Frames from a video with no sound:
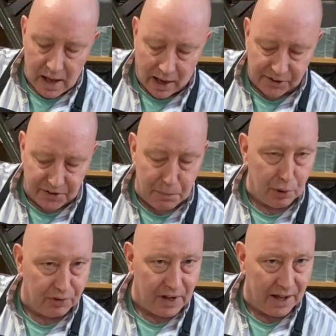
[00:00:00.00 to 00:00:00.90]
and
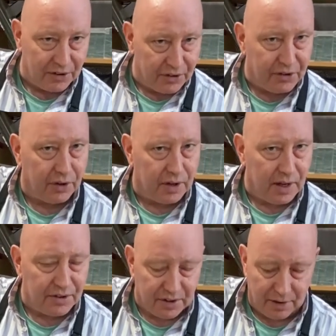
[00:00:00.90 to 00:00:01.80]
smooth the edges so that they're
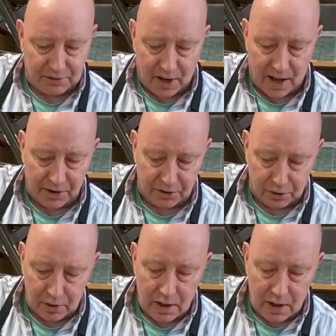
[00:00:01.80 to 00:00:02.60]
safe to handle